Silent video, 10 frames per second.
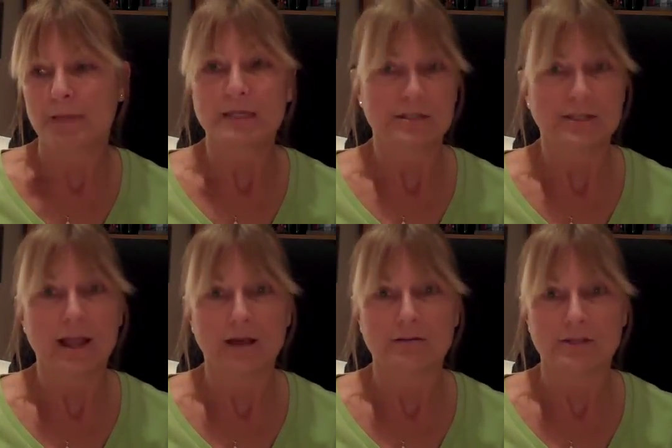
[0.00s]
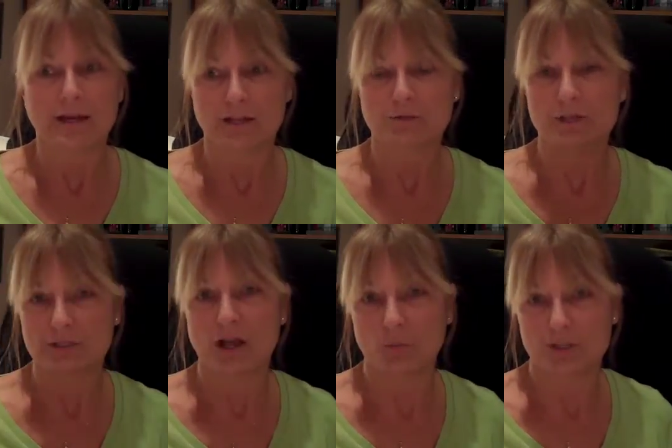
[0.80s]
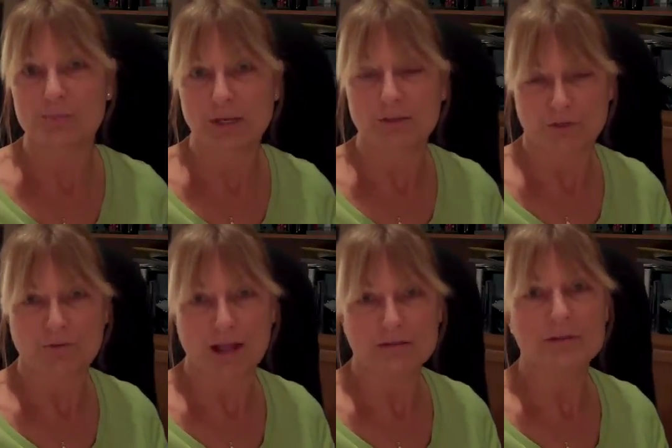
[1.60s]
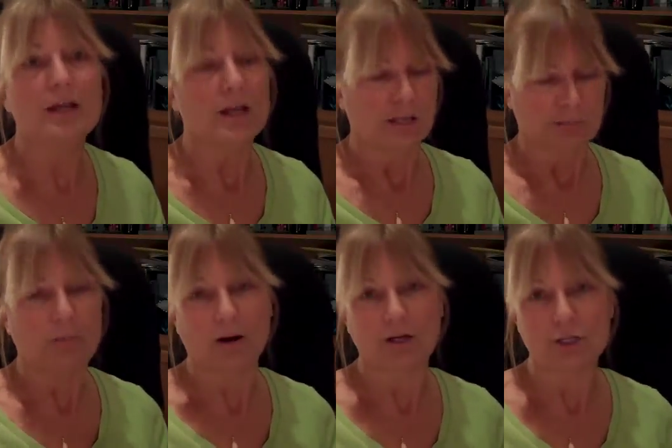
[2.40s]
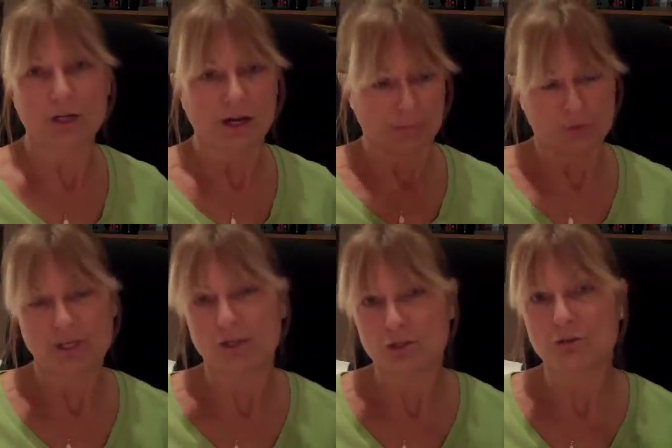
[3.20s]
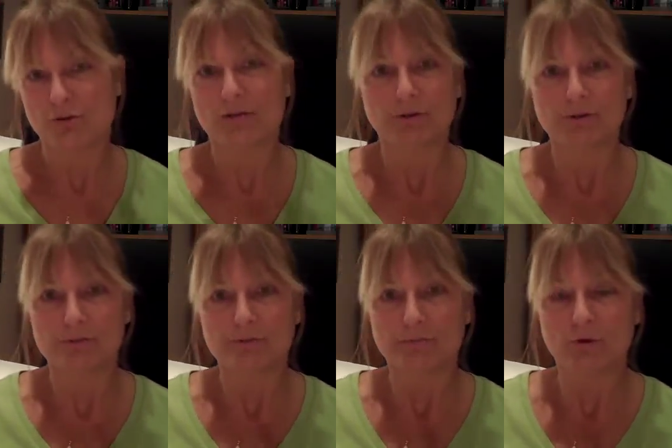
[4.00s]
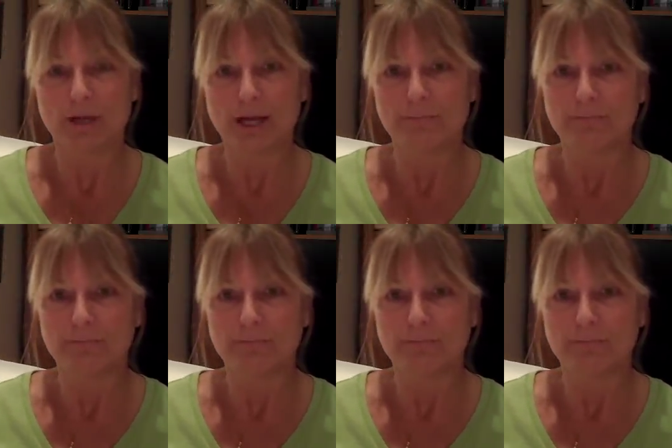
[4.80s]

sales, and as a result, what's being threatened? Market share and potential revenues. Okay,